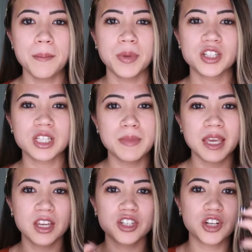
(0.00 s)
but just
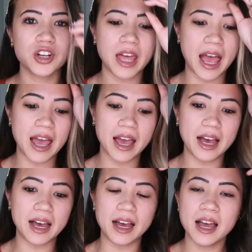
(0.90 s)
making sure
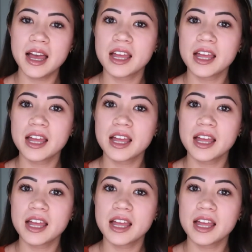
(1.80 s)
that